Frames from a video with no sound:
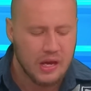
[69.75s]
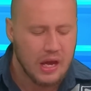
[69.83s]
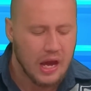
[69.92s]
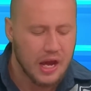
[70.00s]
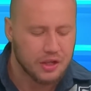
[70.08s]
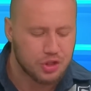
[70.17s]

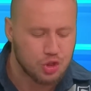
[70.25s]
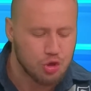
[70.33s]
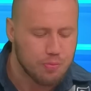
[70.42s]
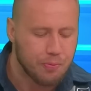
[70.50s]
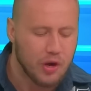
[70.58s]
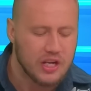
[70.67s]
Uh,
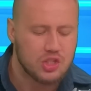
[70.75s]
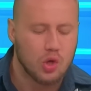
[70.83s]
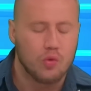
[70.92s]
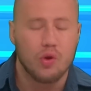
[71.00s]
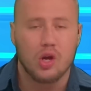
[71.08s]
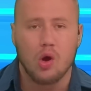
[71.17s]
two press
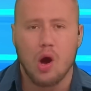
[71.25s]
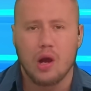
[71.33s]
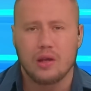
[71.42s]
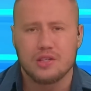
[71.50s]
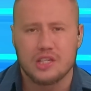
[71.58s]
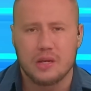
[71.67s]
on
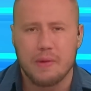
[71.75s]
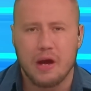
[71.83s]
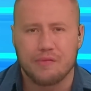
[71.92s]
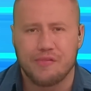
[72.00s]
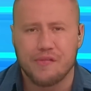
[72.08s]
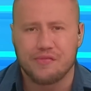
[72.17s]
regardless at
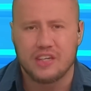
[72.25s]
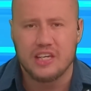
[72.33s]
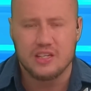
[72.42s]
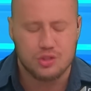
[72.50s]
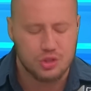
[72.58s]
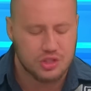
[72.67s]
about
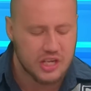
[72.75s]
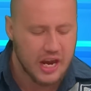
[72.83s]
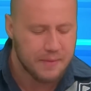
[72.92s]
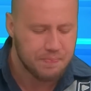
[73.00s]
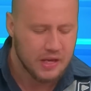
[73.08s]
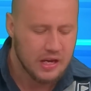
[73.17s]
15 to
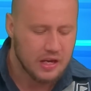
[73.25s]
10.